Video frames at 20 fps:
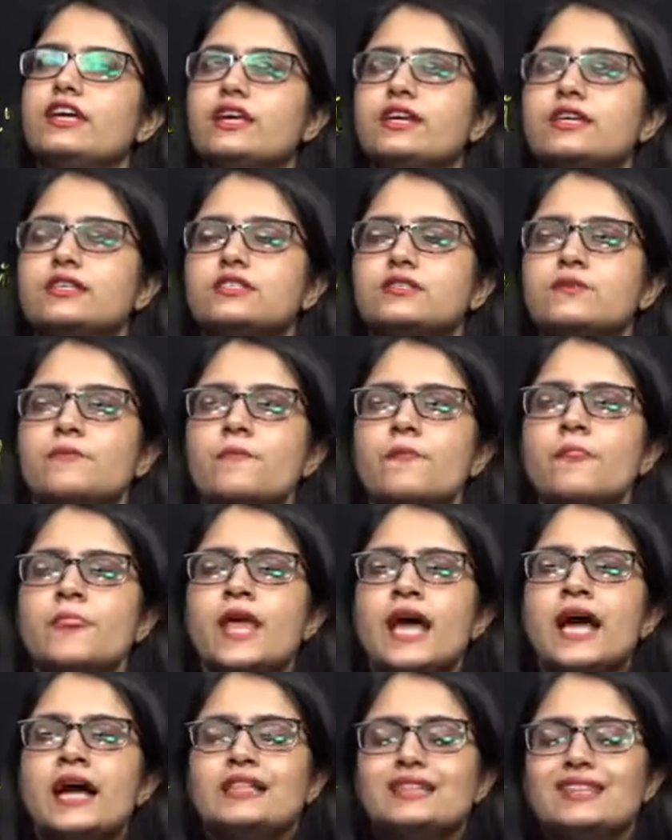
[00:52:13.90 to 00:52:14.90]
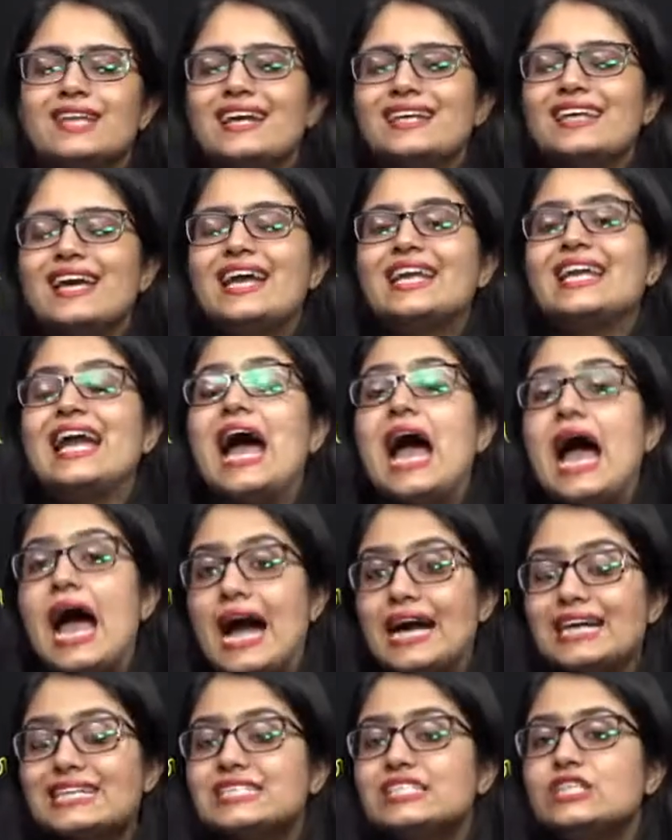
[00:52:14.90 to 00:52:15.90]
kids, that an
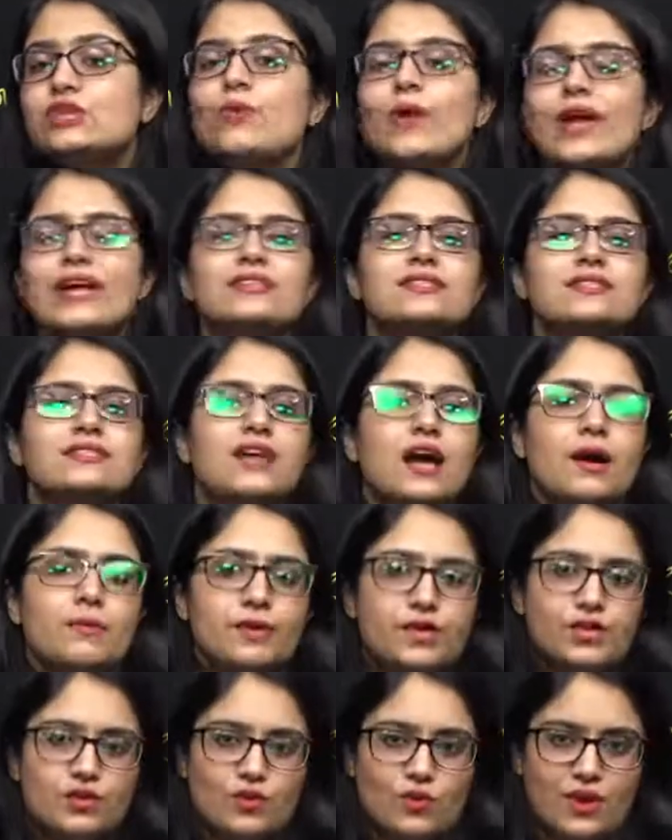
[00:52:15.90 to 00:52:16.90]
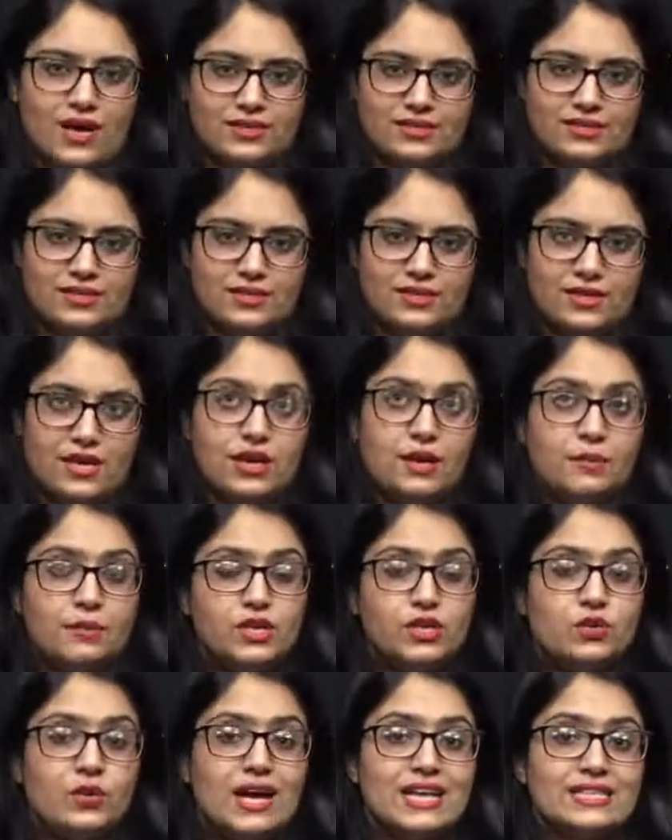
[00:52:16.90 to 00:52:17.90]
activated amino acid,
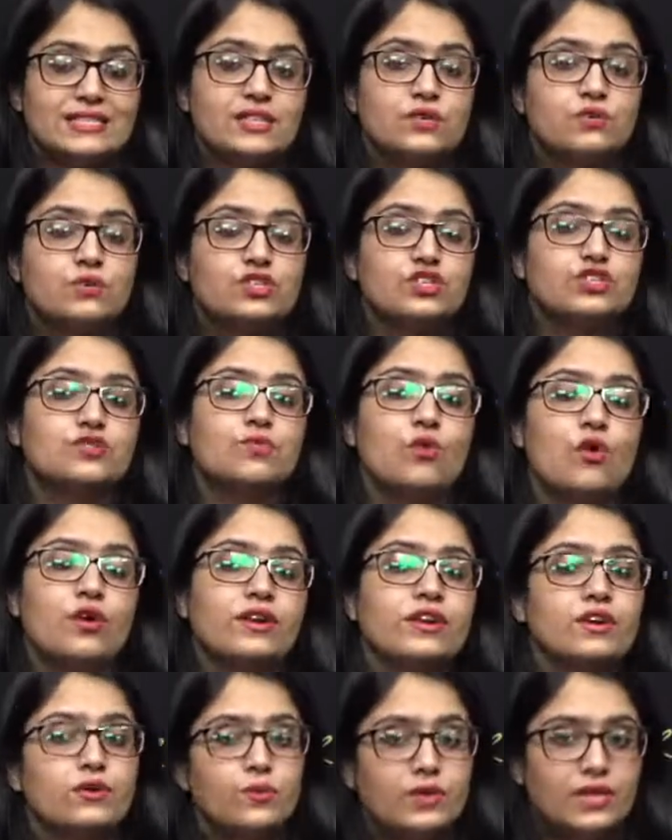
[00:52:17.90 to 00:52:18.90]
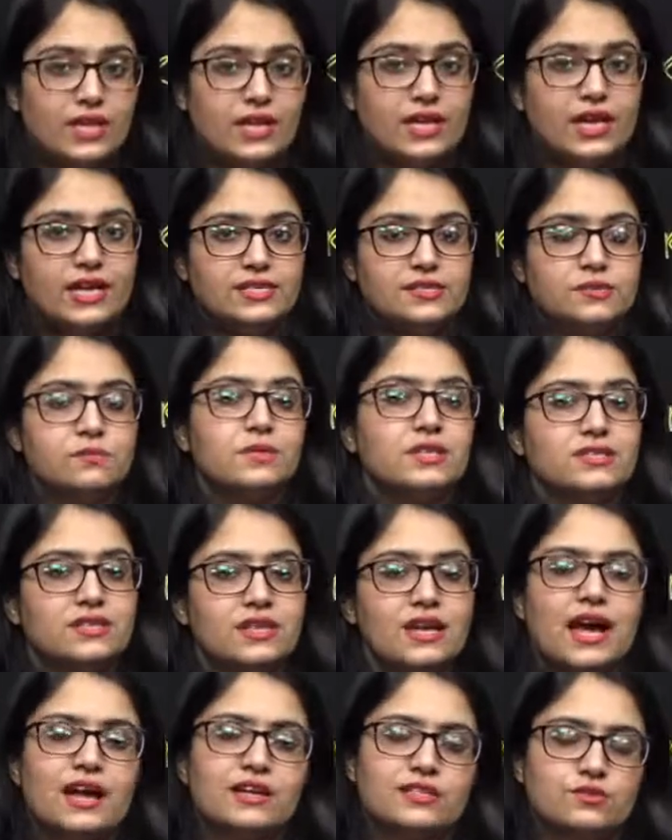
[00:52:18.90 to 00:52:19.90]
which is bonded with an ATP, is
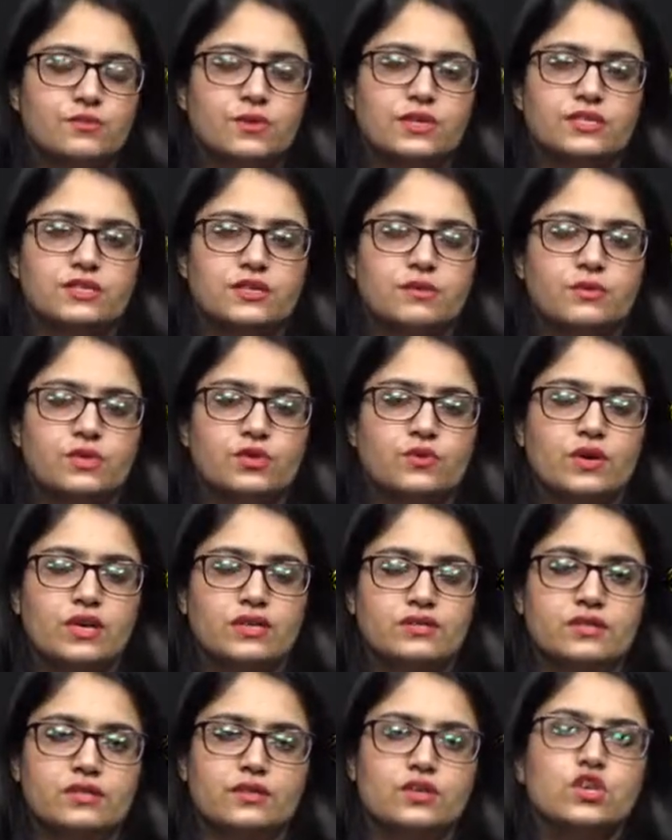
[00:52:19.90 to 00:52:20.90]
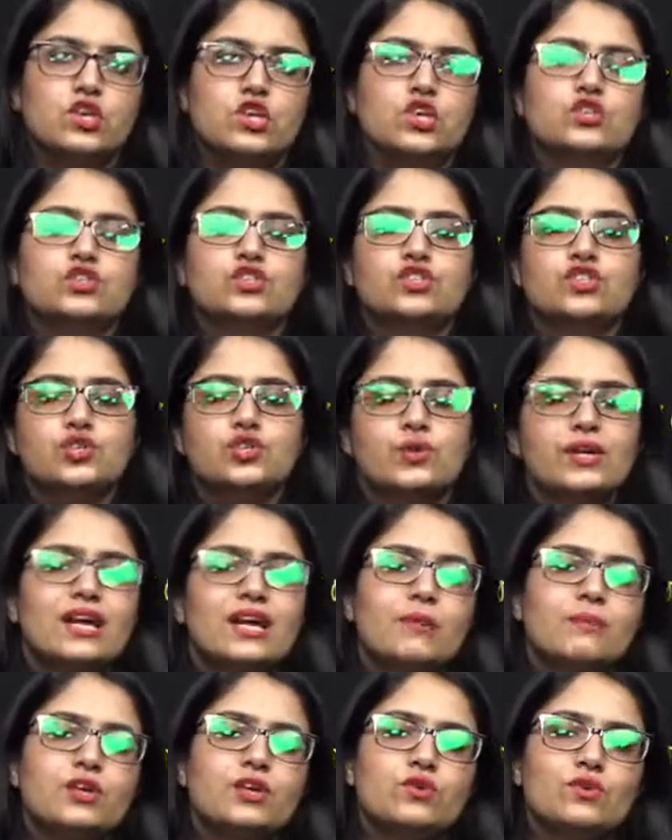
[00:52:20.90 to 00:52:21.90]
an activated amino acid. So during
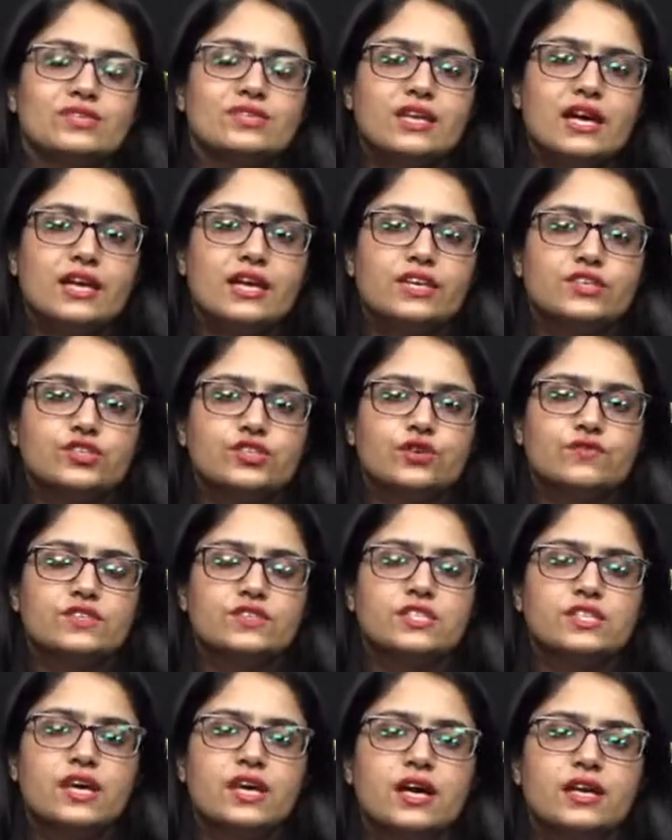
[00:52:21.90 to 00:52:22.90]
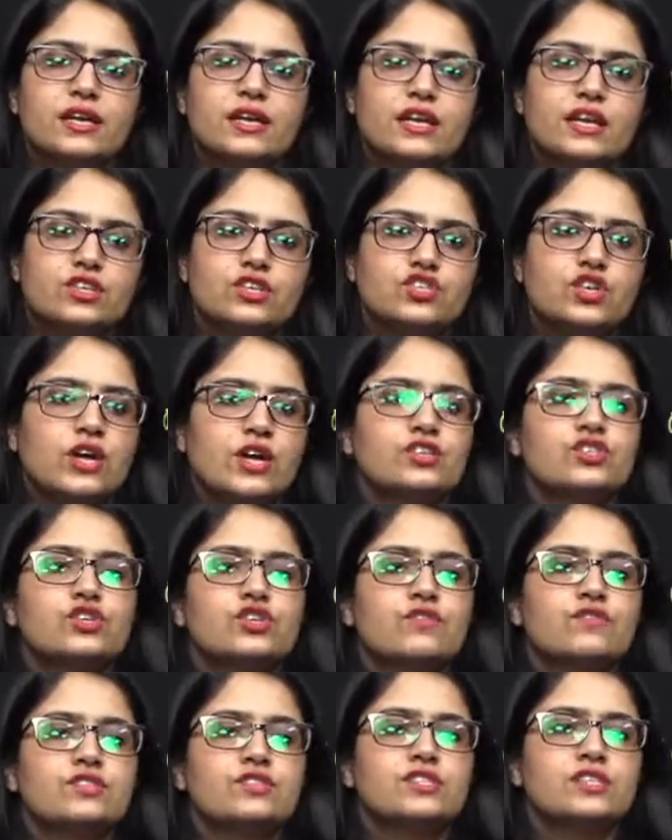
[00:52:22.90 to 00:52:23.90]
amino acylation of a tRNA, charging
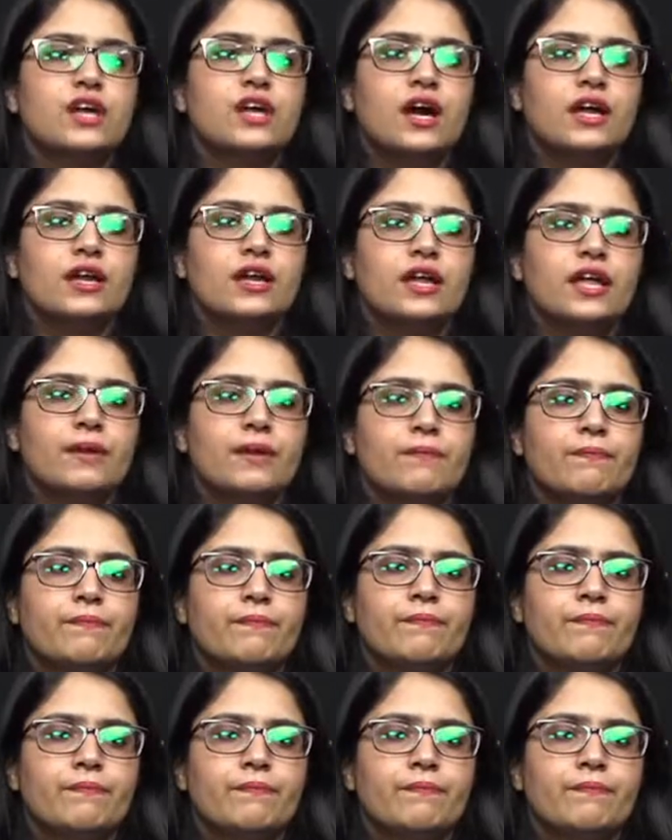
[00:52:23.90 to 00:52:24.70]
of a tRNA,